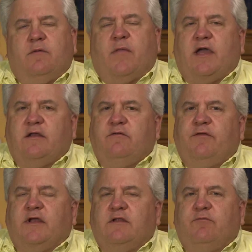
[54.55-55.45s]
by a
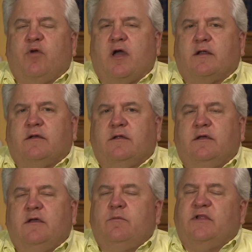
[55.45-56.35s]
defective product,
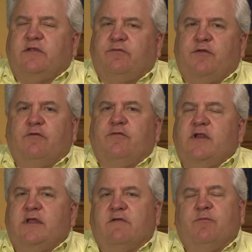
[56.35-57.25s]
please feel
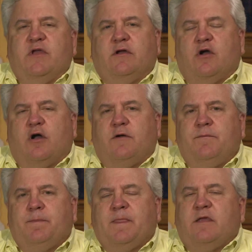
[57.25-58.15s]
free to give me a
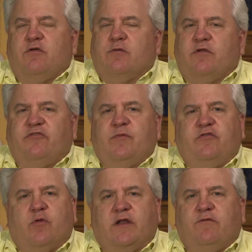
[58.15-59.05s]
call you can reach me
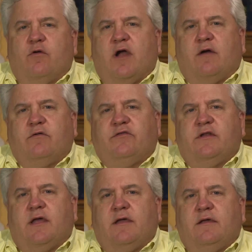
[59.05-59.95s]
24 hours a
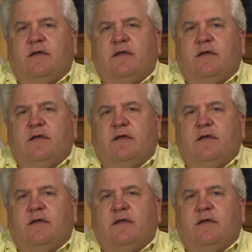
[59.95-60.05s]
day,